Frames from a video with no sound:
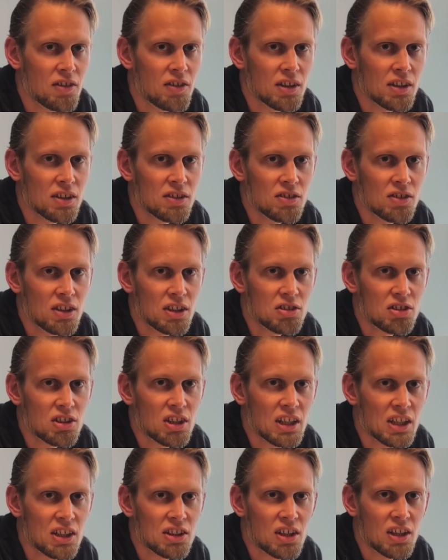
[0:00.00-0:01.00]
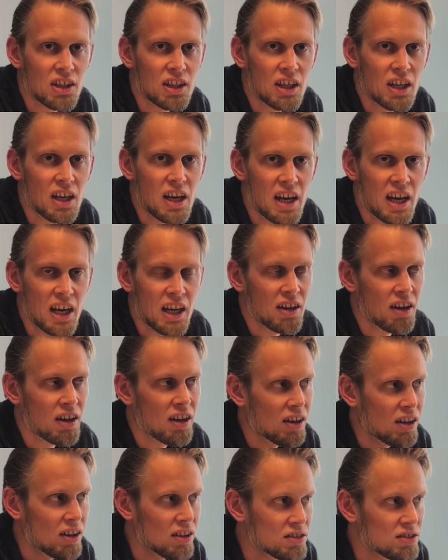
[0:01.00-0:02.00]
area so that you can actually
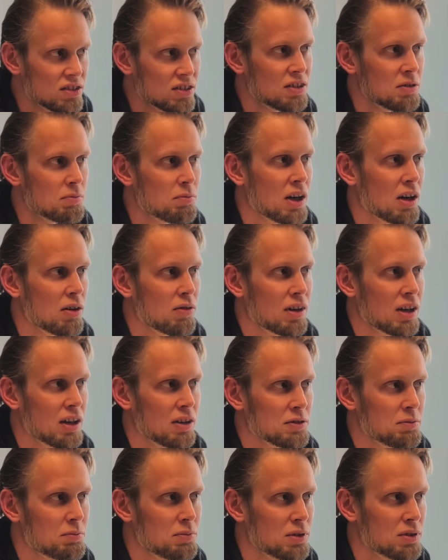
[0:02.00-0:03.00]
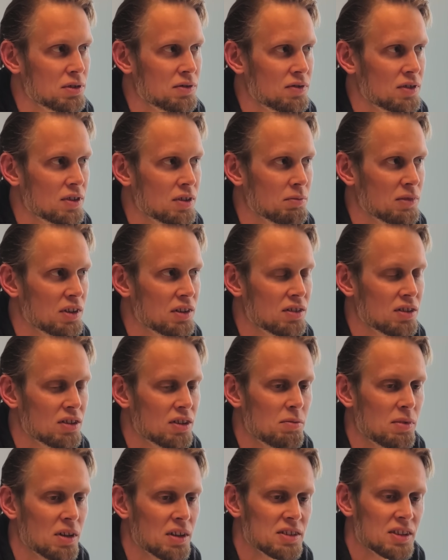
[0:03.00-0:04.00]
enhance the power output from the
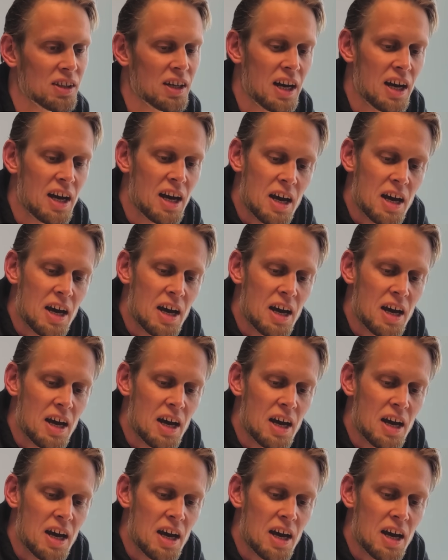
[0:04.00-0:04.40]
turbines.